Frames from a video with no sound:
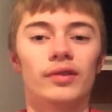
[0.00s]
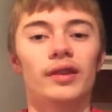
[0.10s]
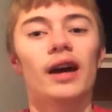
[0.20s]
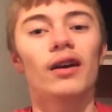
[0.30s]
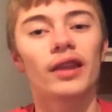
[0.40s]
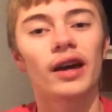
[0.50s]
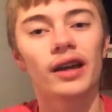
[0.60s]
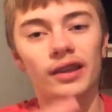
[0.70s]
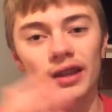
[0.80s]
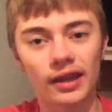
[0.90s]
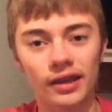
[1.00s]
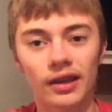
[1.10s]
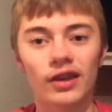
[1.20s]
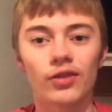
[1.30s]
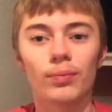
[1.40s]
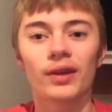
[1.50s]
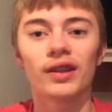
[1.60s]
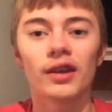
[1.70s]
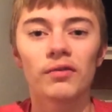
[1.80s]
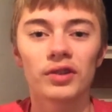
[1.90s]
Now that I like
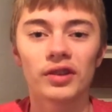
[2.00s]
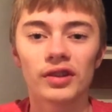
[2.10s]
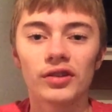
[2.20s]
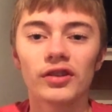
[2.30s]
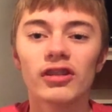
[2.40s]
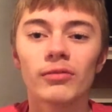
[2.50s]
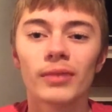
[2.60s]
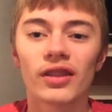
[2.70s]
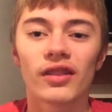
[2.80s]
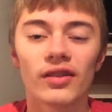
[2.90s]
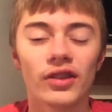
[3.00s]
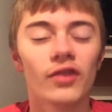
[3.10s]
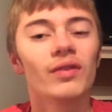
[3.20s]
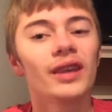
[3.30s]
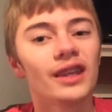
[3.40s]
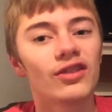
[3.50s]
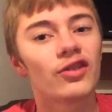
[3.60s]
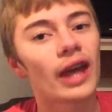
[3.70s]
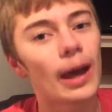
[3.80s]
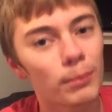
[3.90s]
explained everything to you, my thoughts of
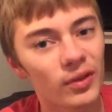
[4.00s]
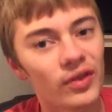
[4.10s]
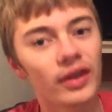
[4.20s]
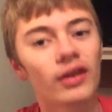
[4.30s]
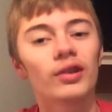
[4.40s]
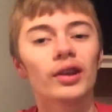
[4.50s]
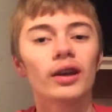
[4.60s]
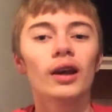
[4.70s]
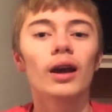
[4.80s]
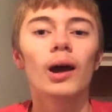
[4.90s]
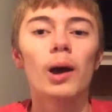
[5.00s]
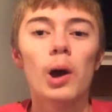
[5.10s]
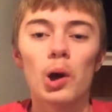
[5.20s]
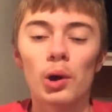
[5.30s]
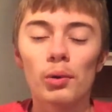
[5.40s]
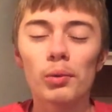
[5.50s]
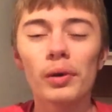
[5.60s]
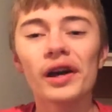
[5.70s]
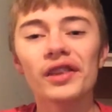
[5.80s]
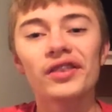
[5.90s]
each episode,
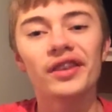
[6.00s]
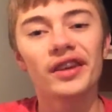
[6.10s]
what